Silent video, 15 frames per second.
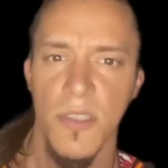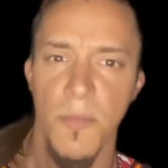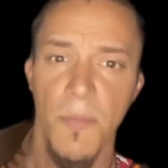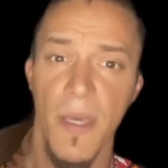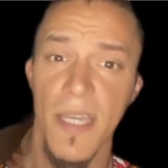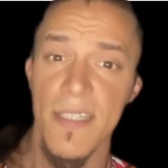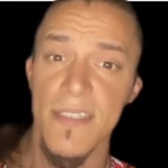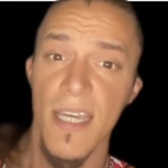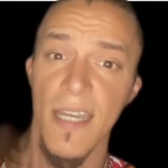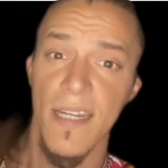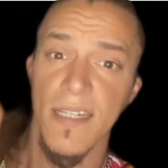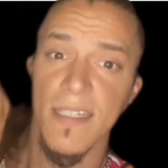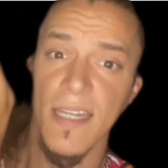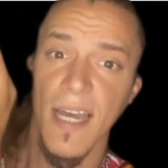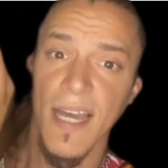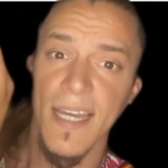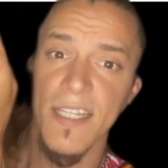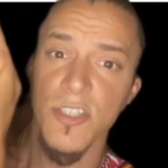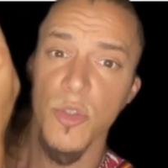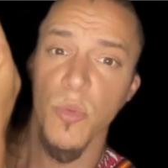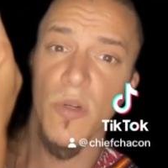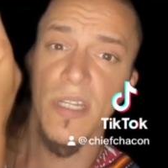to maintain a
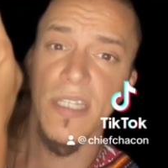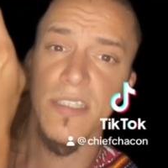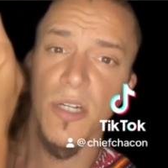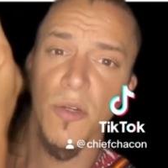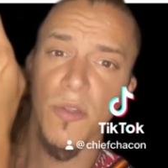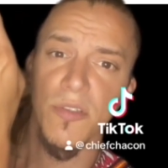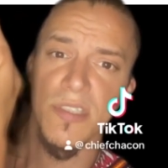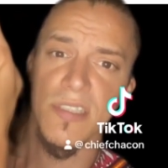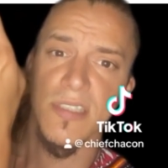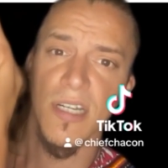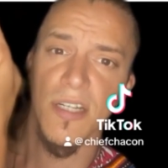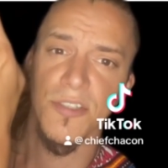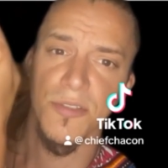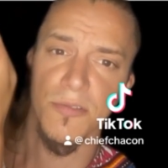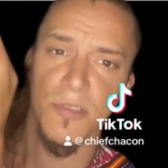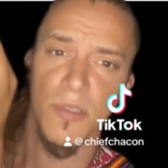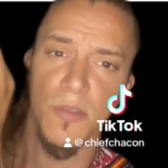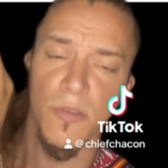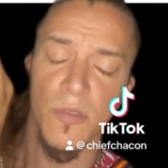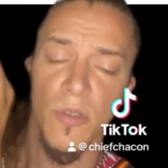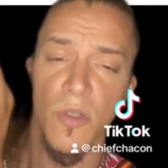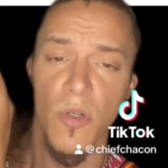920 total
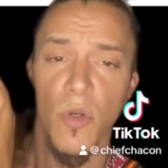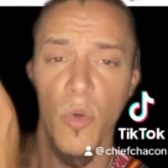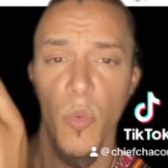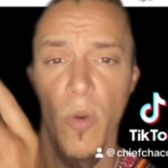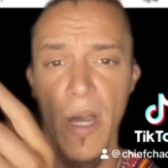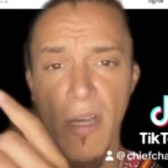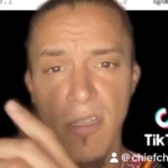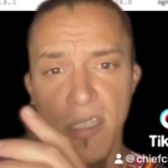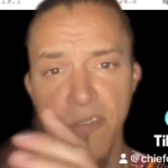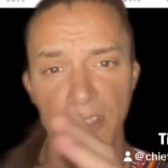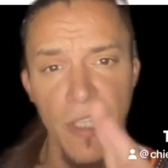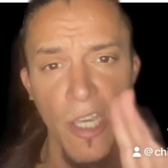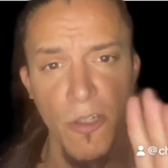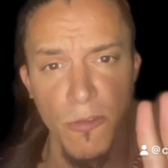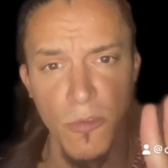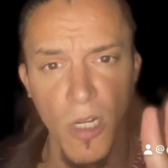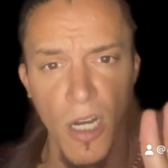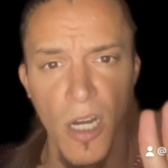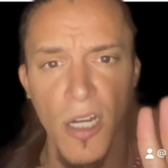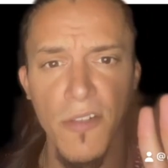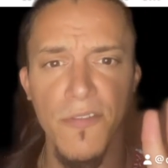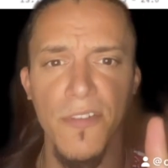testosterone while living a
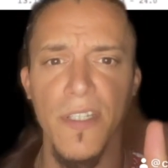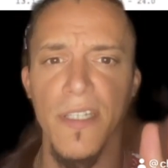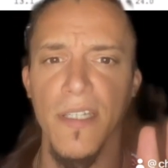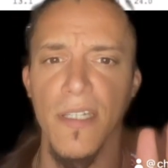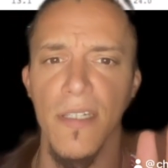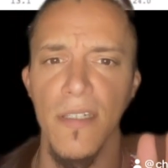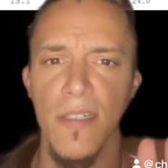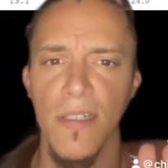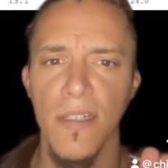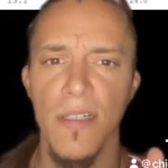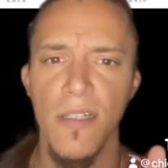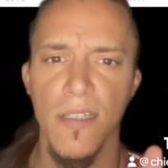raw vegan